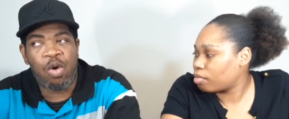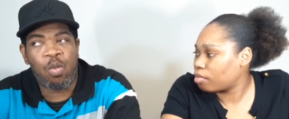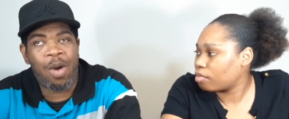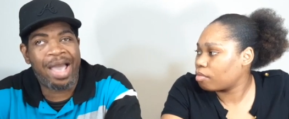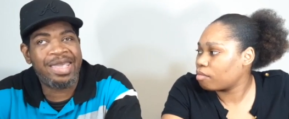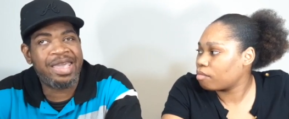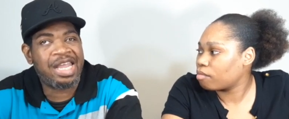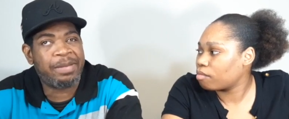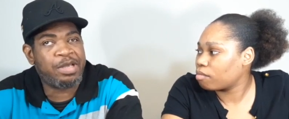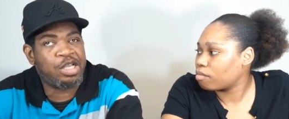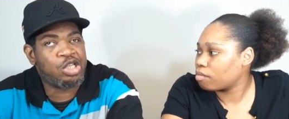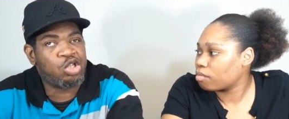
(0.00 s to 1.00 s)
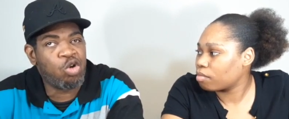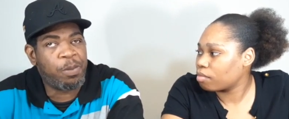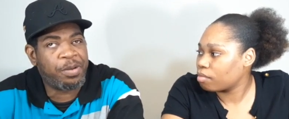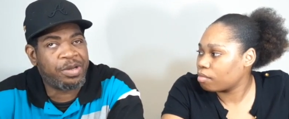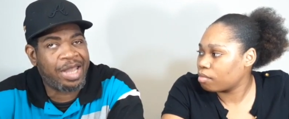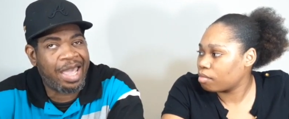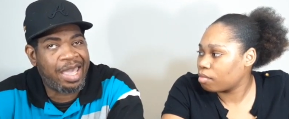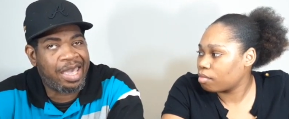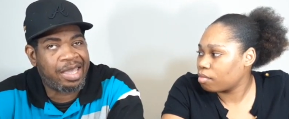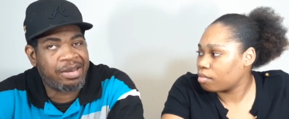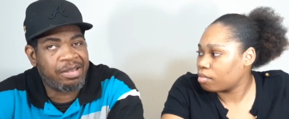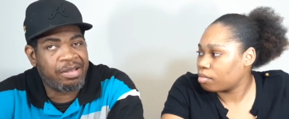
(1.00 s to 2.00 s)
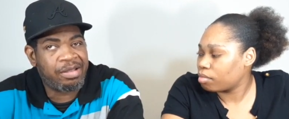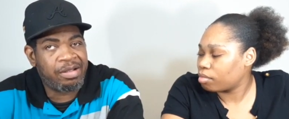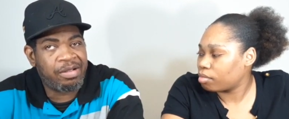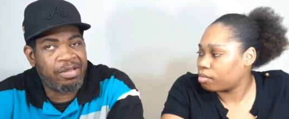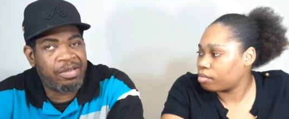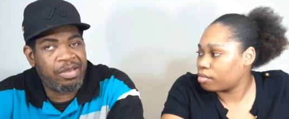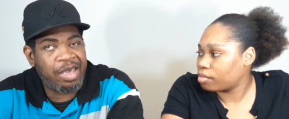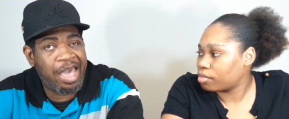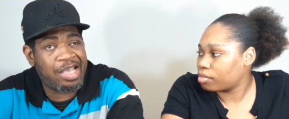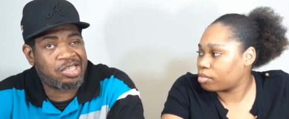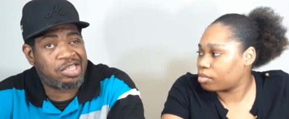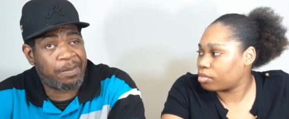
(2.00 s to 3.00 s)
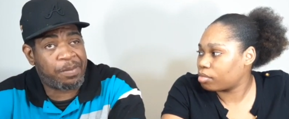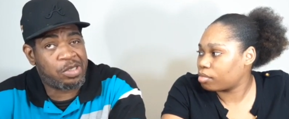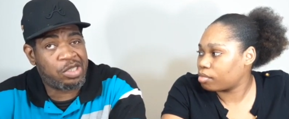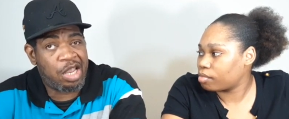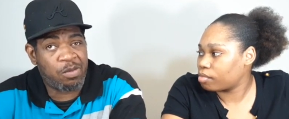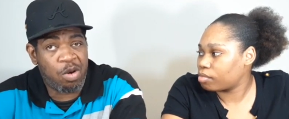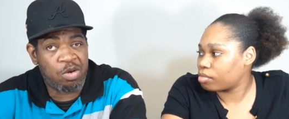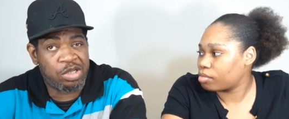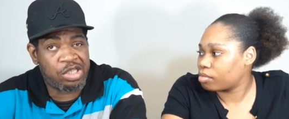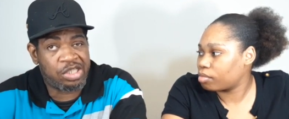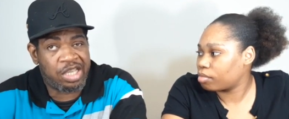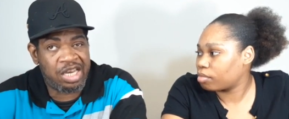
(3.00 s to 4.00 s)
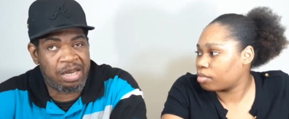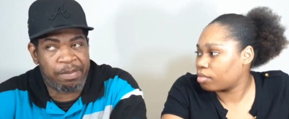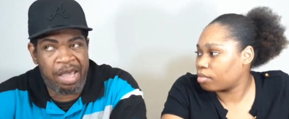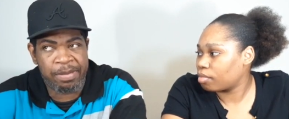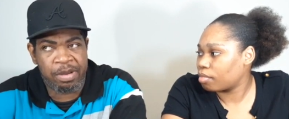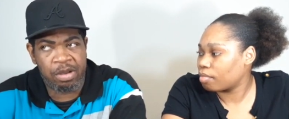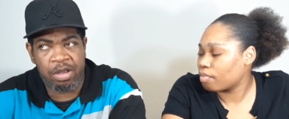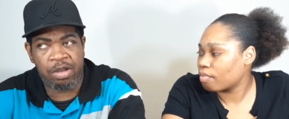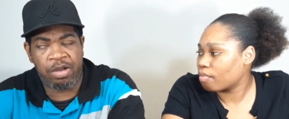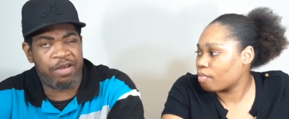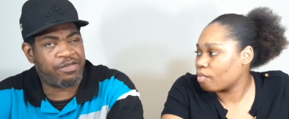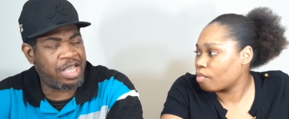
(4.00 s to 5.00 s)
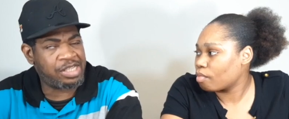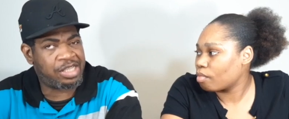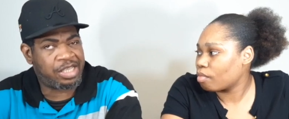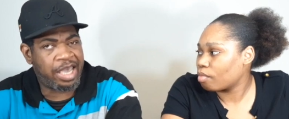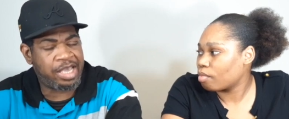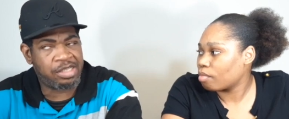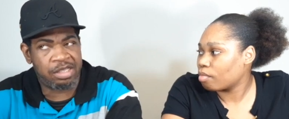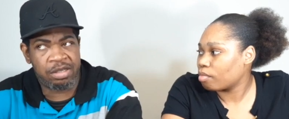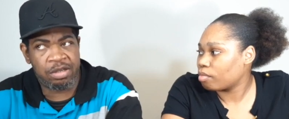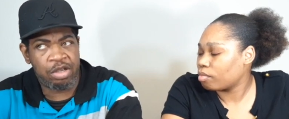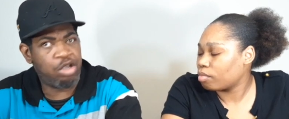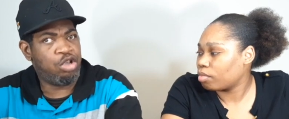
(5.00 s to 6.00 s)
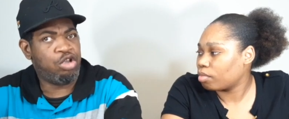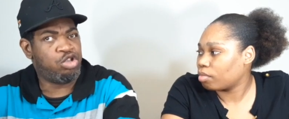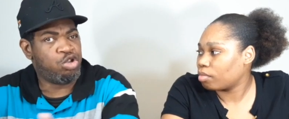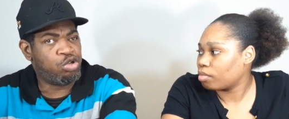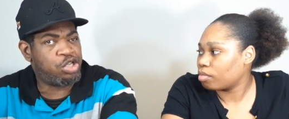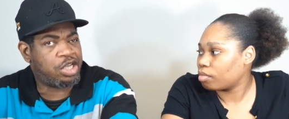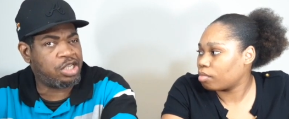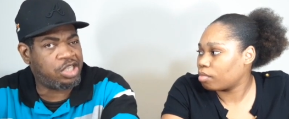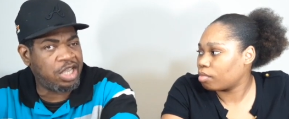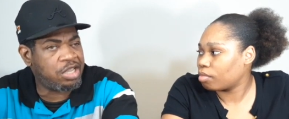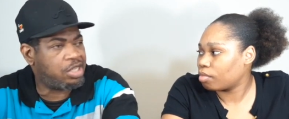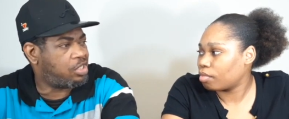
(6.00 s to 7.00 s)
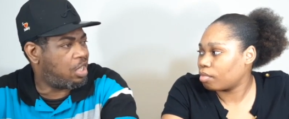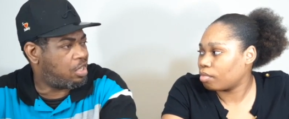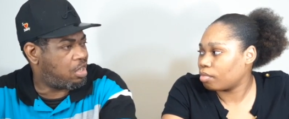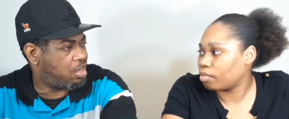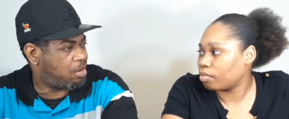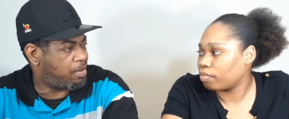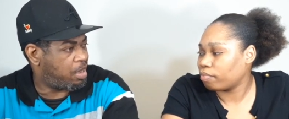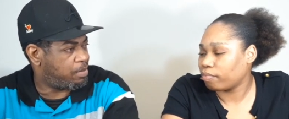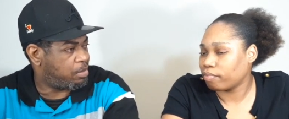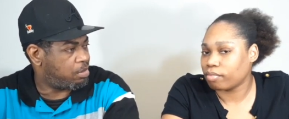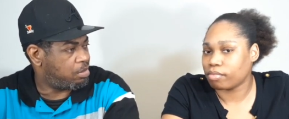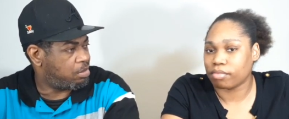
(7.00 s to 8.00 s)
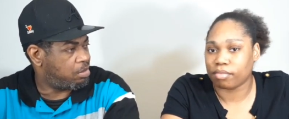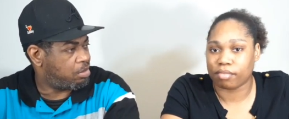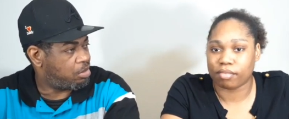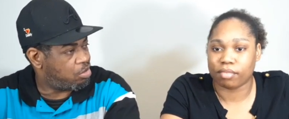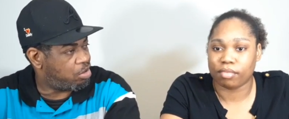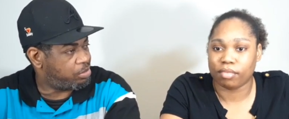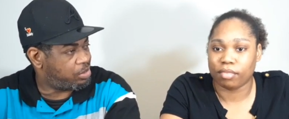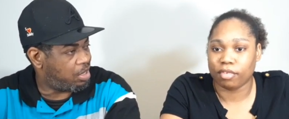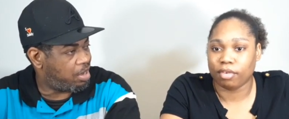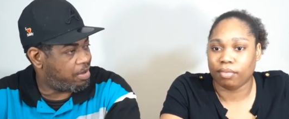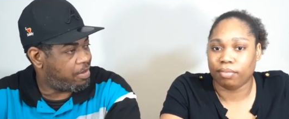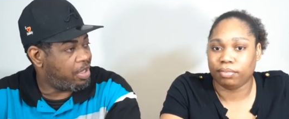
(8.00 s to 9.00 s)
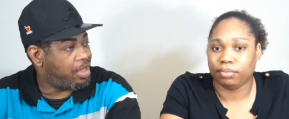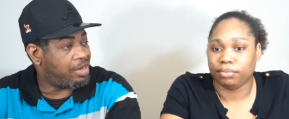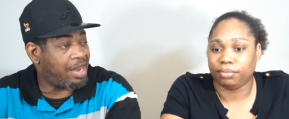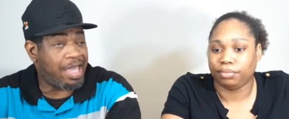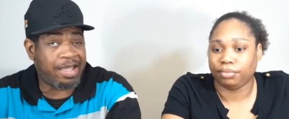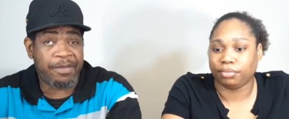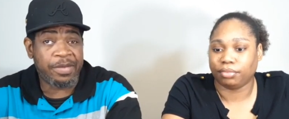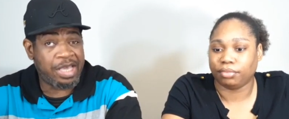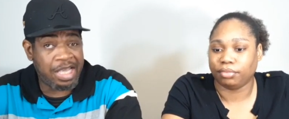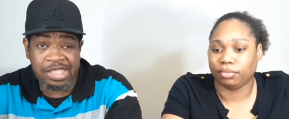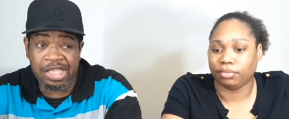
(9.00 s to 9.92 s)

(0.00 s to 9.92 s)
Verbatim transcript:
Speaker 1: why he gotta be a super dad and step into that role and just get the baby? If that's the case, you should continue to take care of the baby. You know what I'm saying? Like, it's